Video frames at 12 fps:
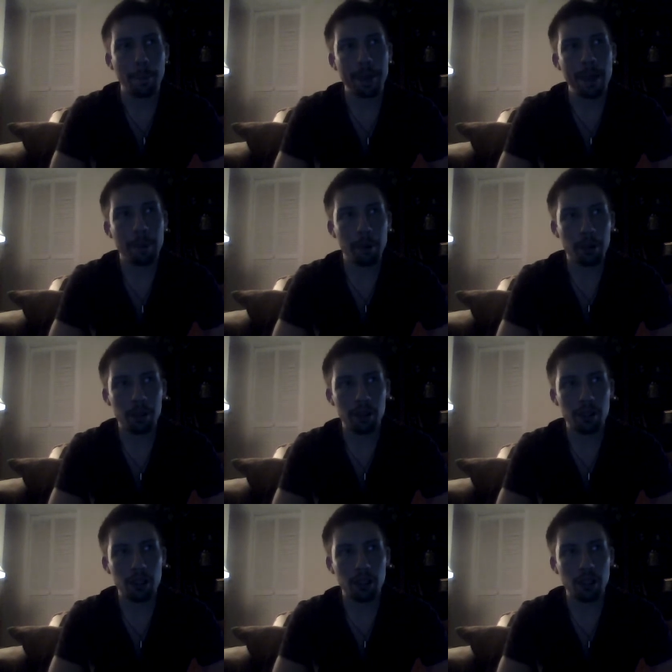
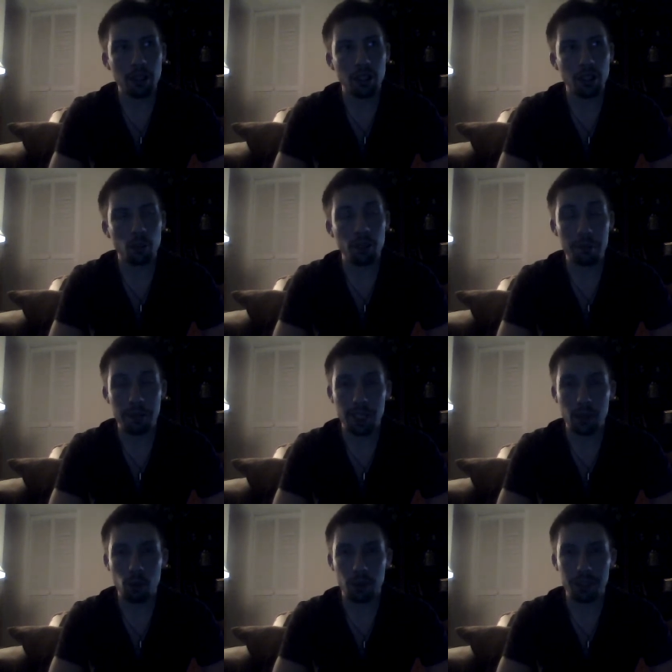People with
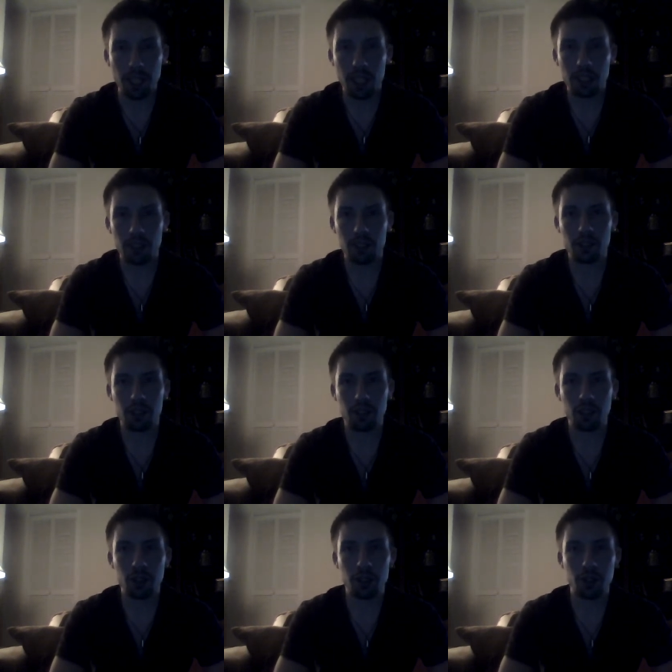me will tend
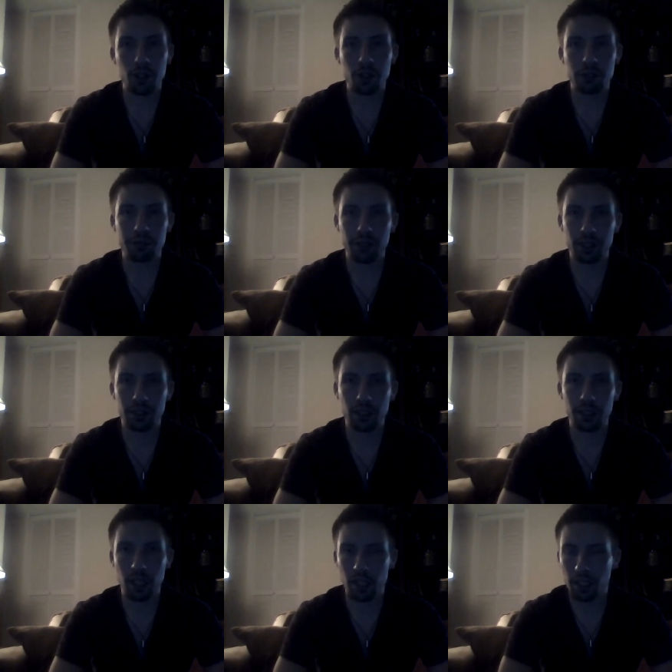to, first of
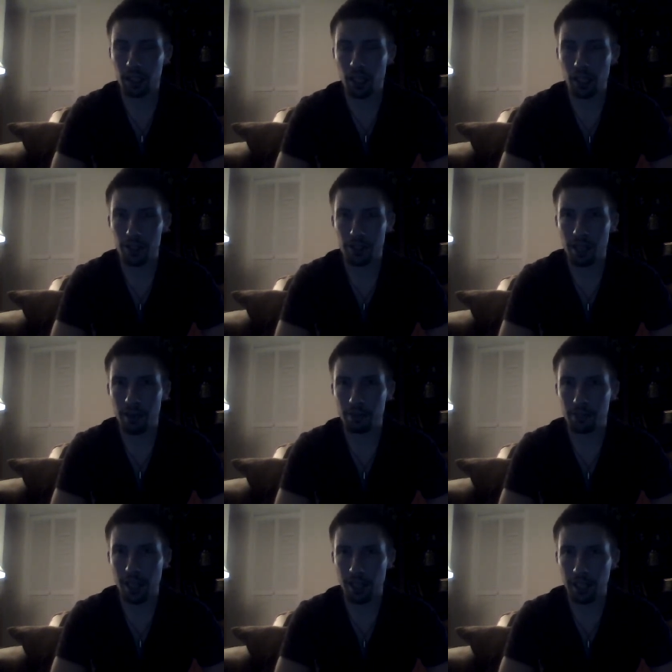all, not acknowledge that
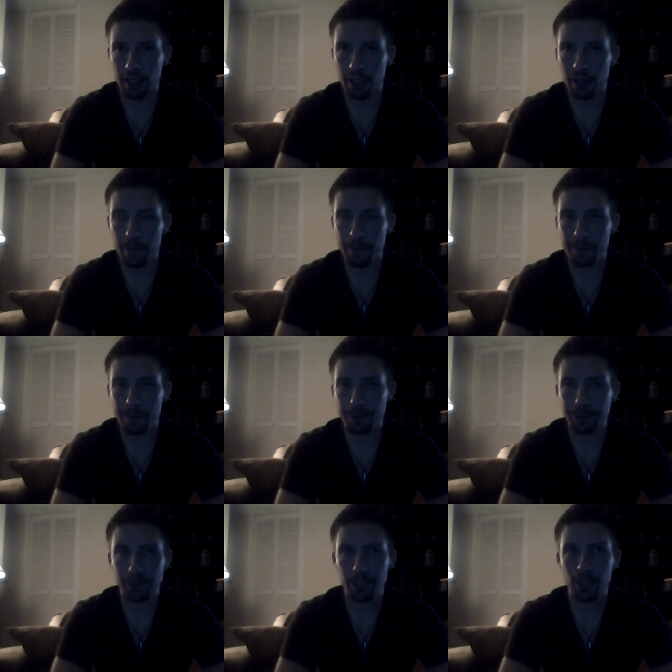I'm standing there,
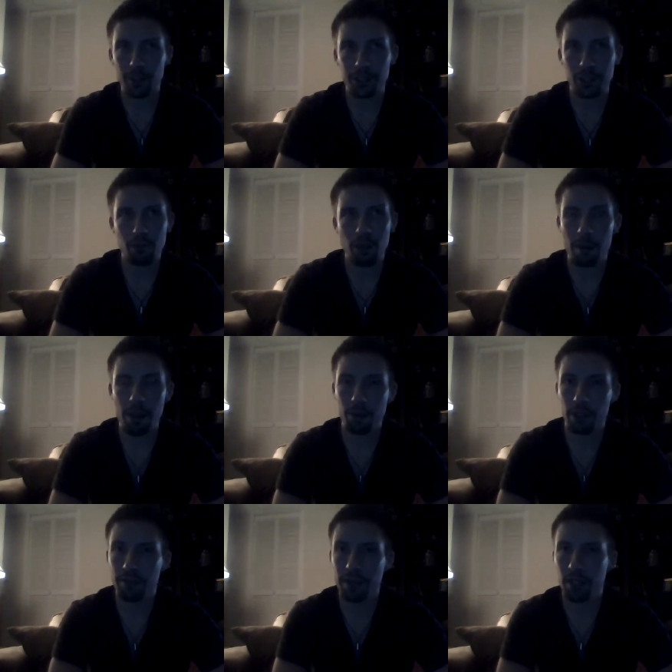2, maybe
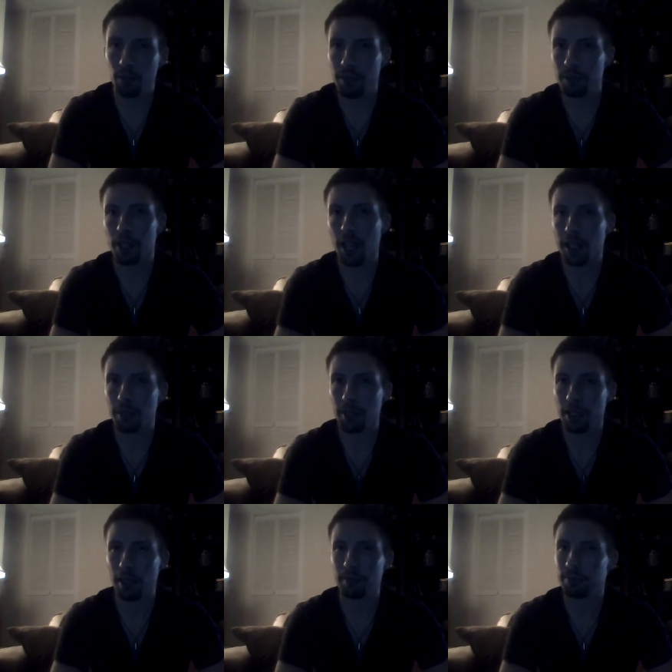3 feet away from the item
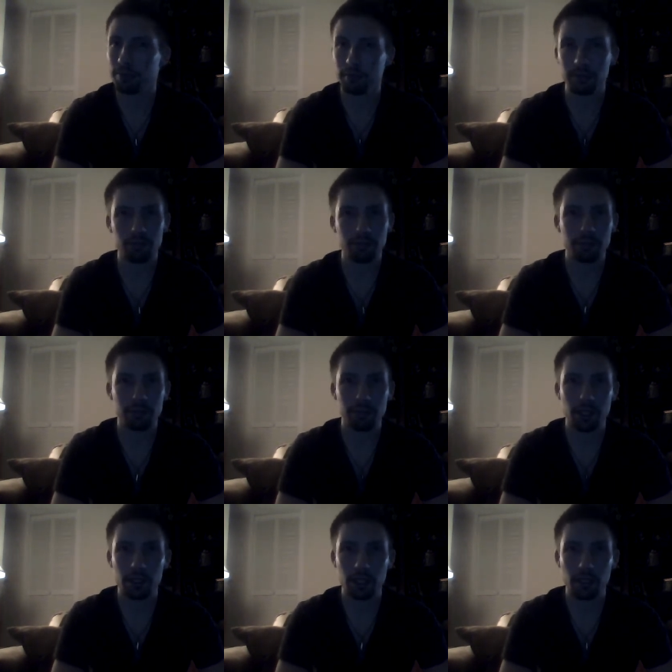that I'm
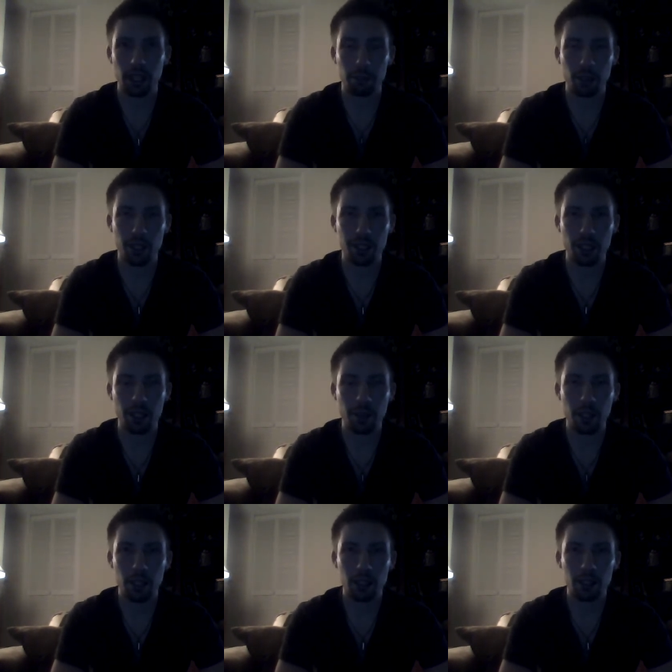considering purchasing,
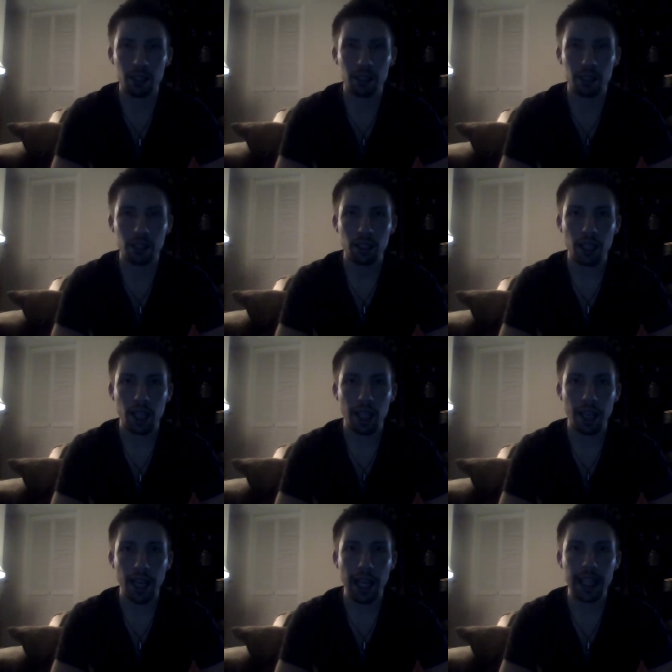
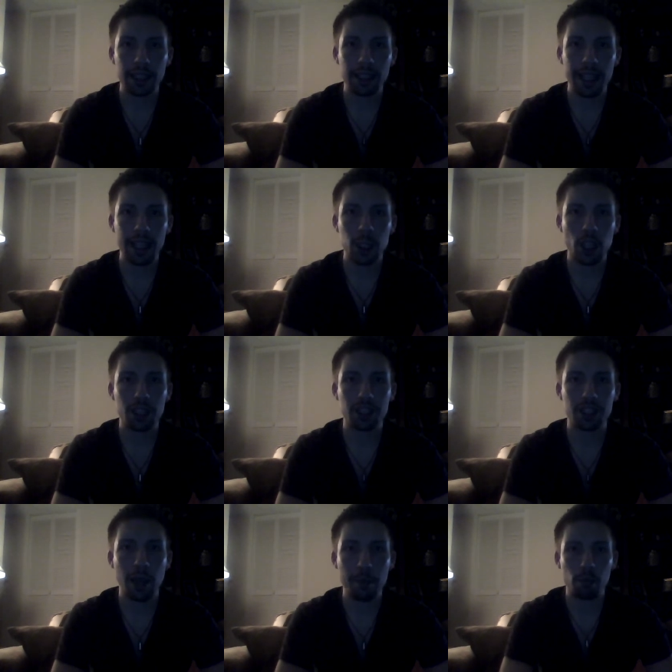and they just
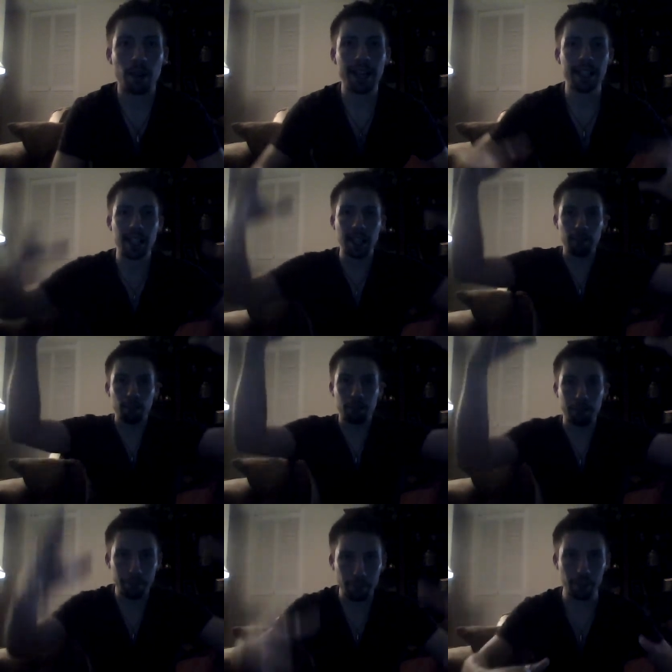step right in
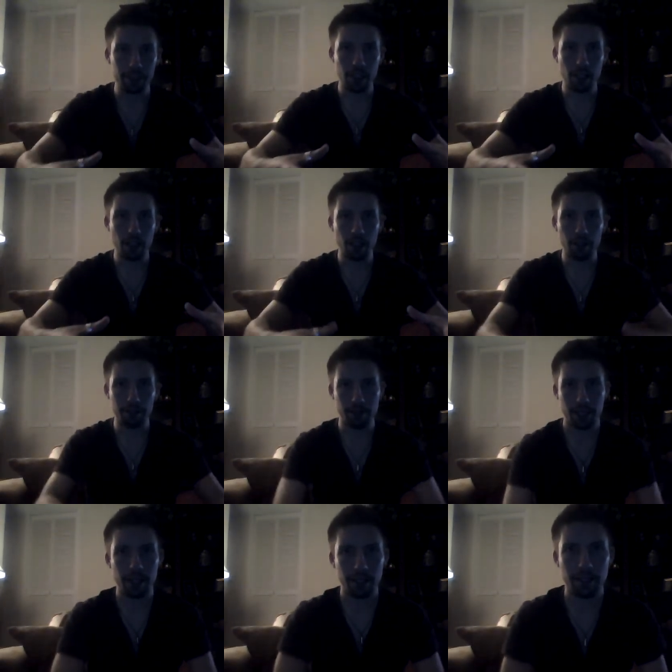front of
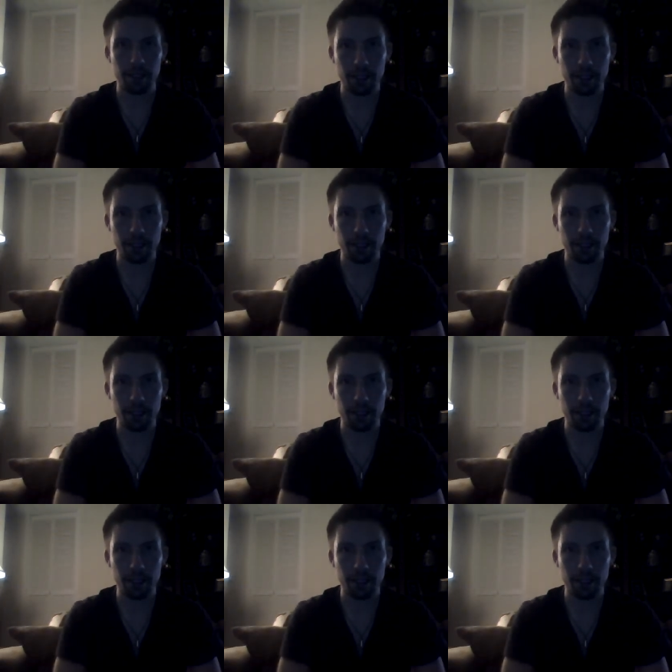me.